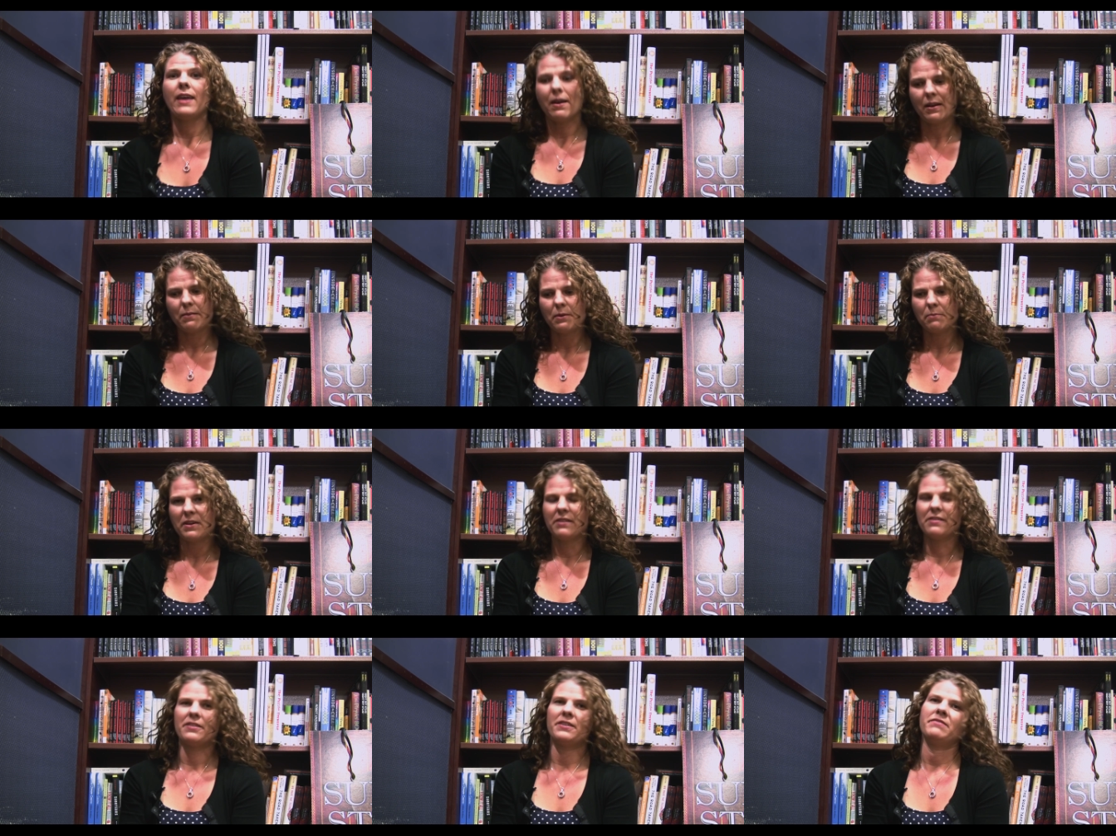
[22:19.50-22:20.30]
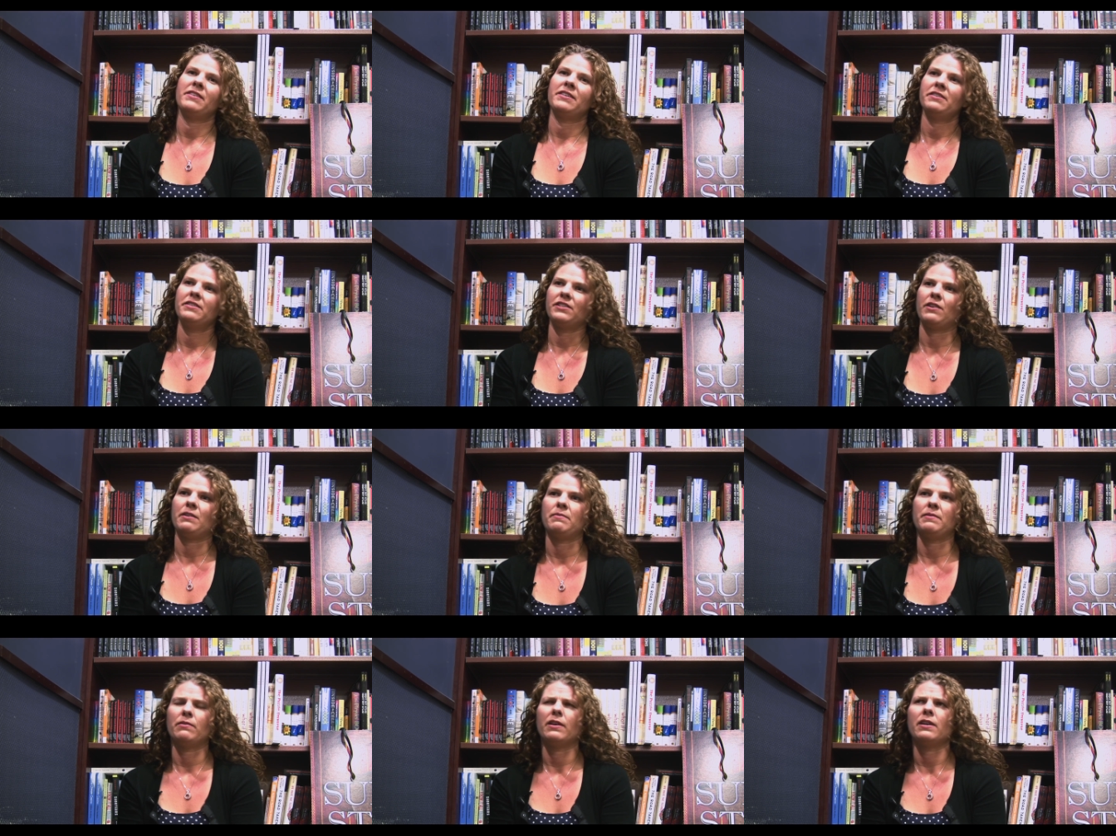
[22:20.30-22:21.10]
Yeah, I'm a marathon runner, so
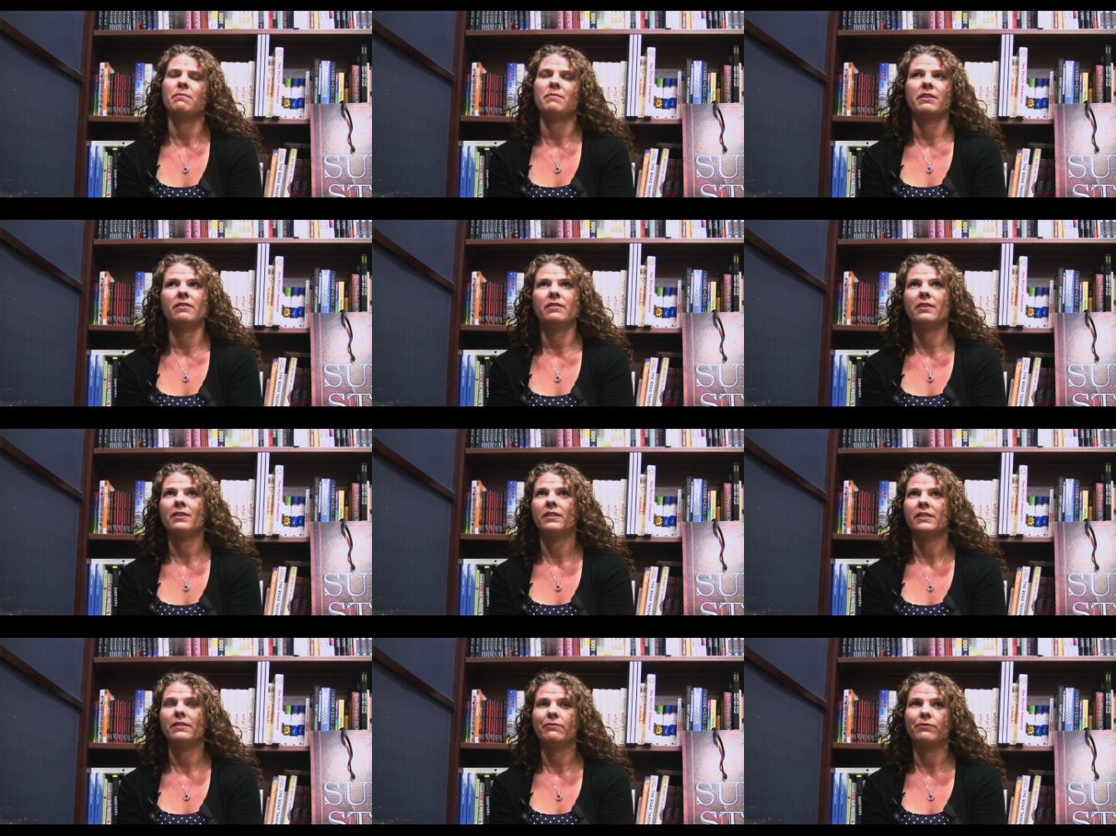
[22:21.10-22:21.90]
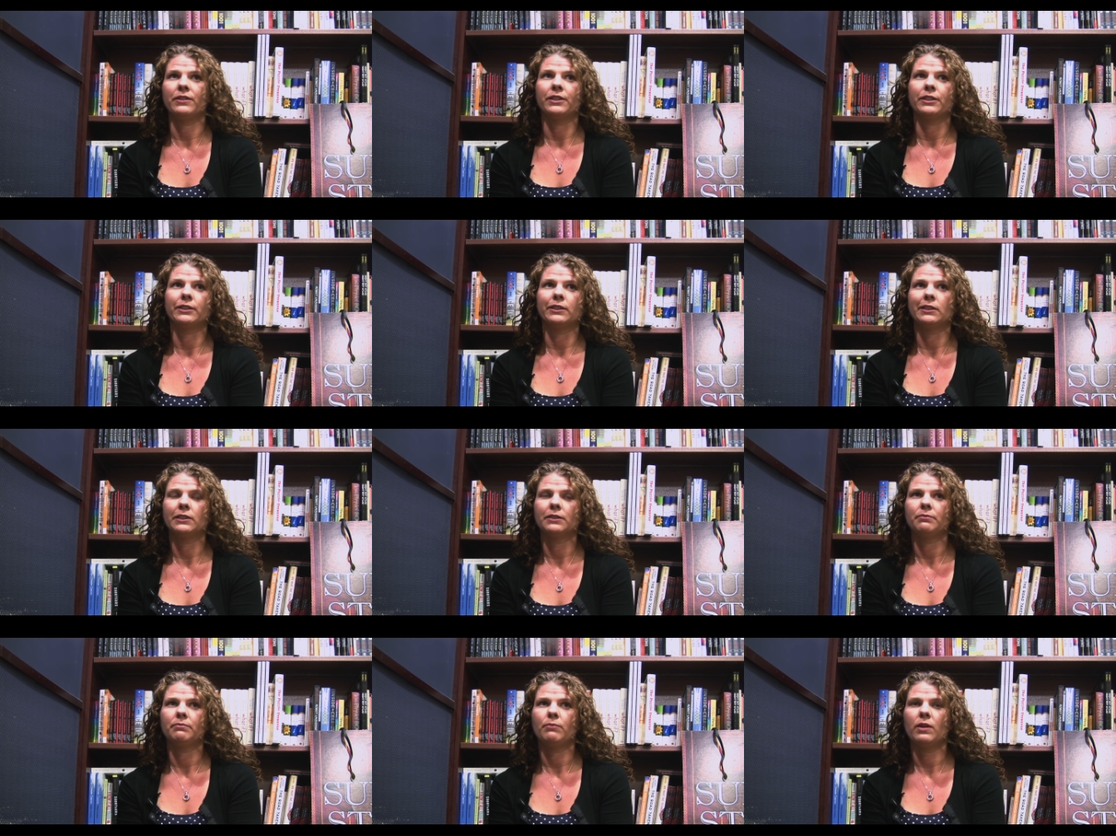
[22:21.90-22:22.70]
I've been running marathons
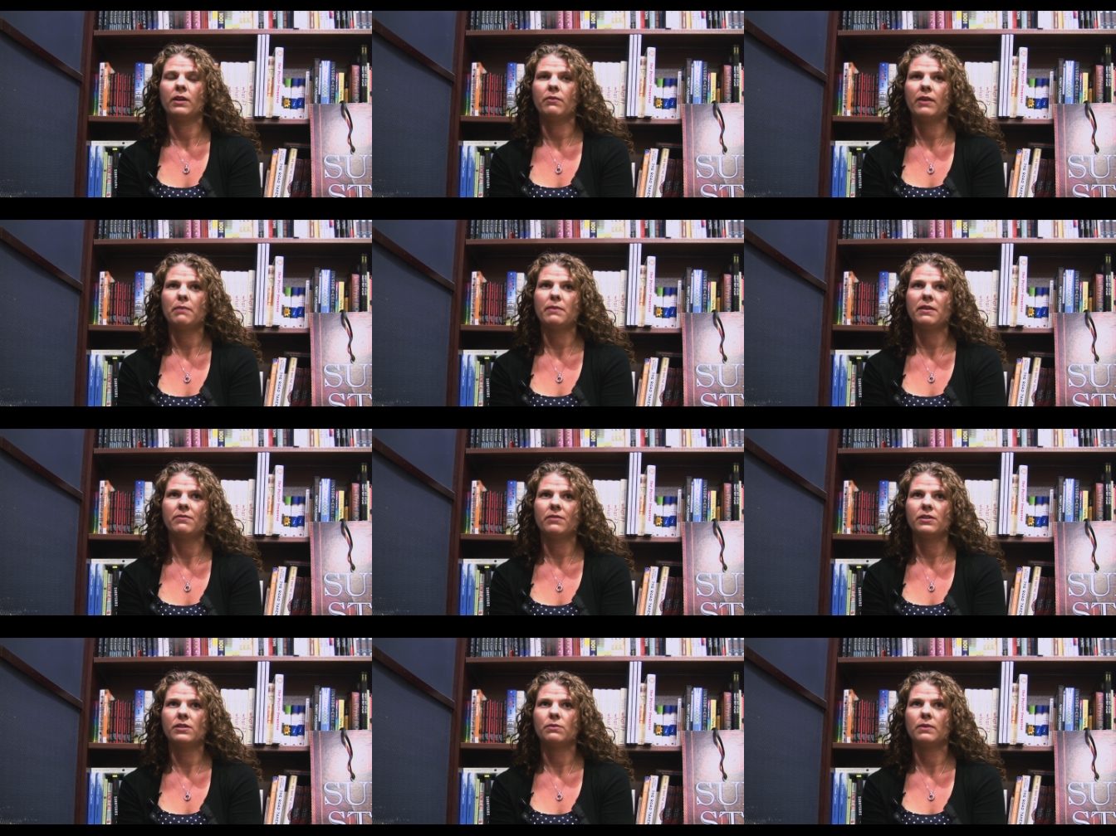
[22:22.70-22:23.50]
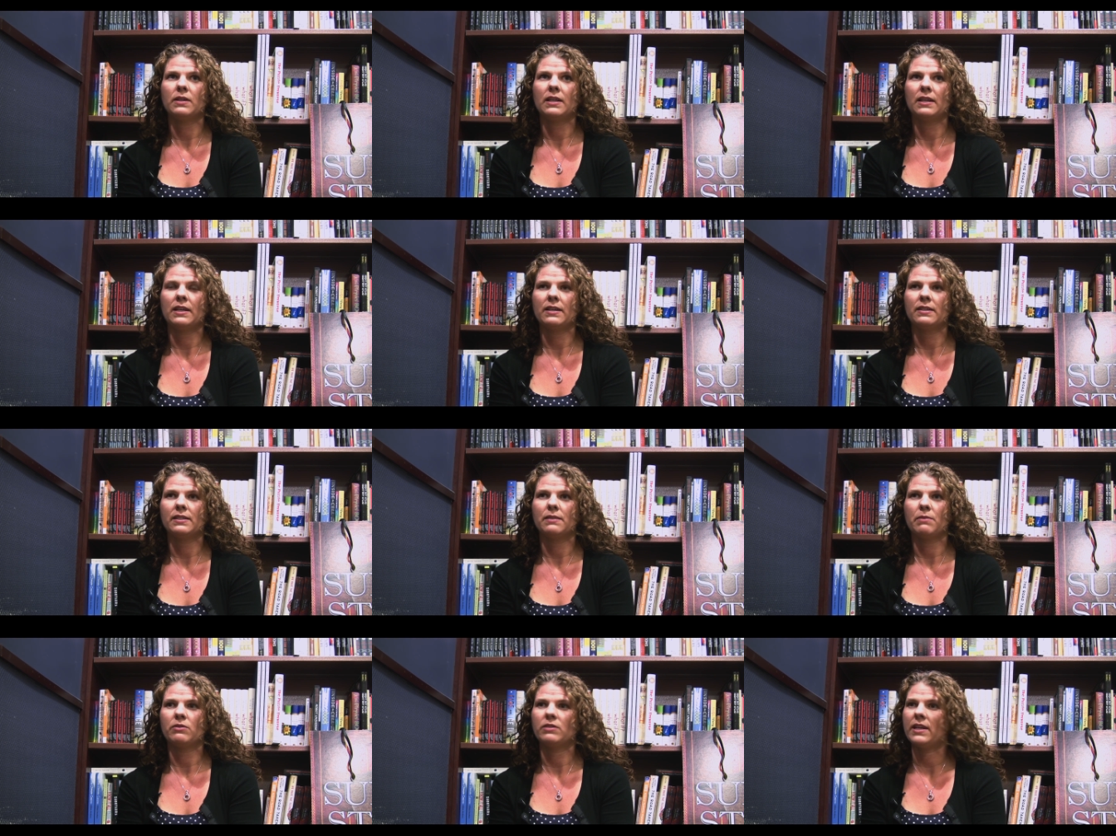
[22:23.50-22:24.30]
I ran my first one, I
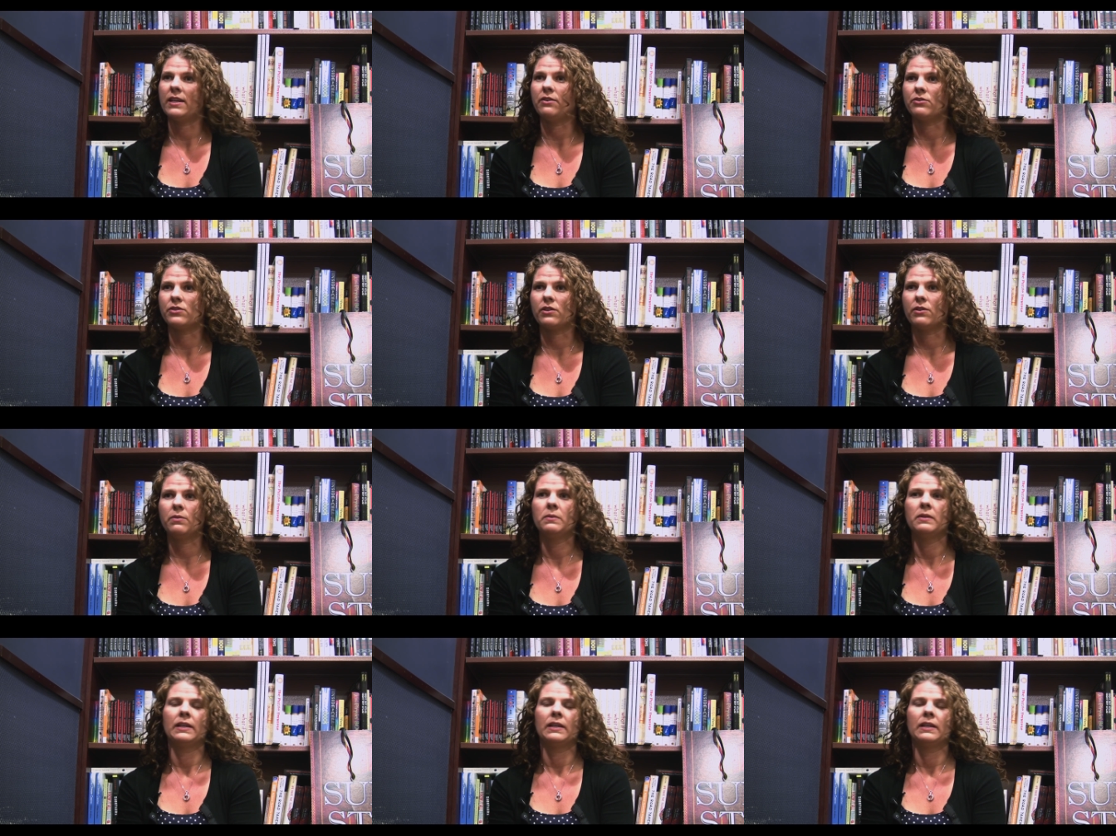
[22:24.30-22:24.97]
guess, about 10 years ago.